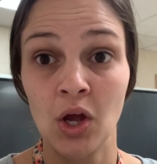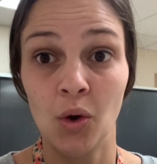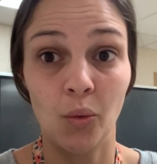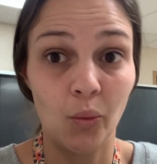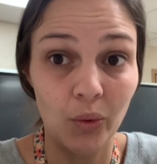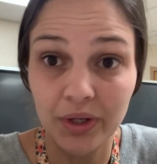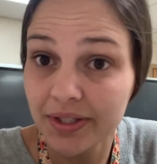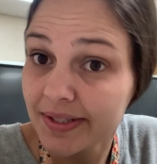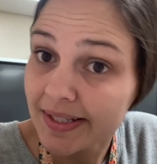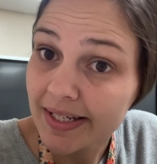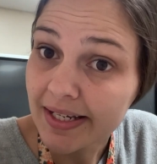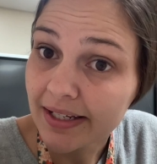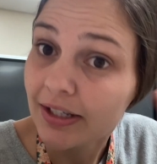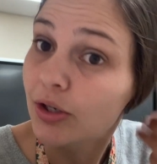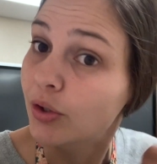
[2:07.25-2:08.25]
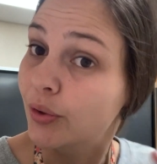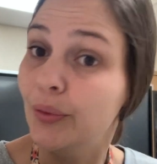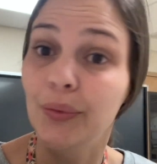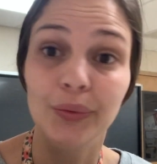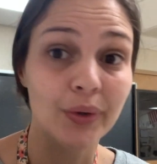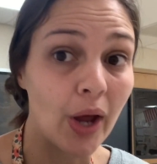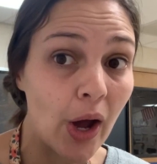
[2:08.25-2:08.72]
we'll see.
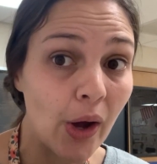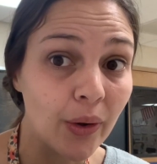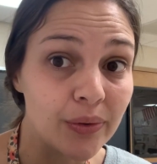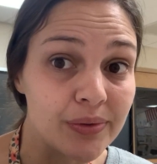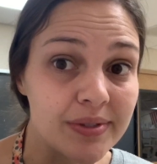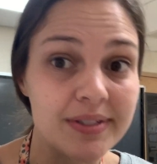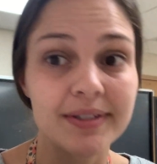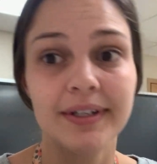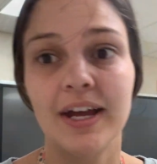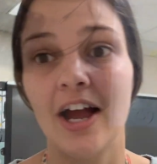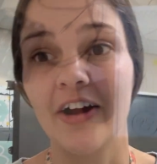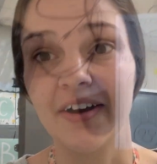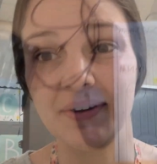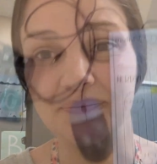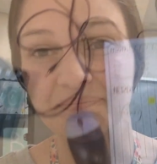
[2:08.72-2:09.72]
Who knows? All right.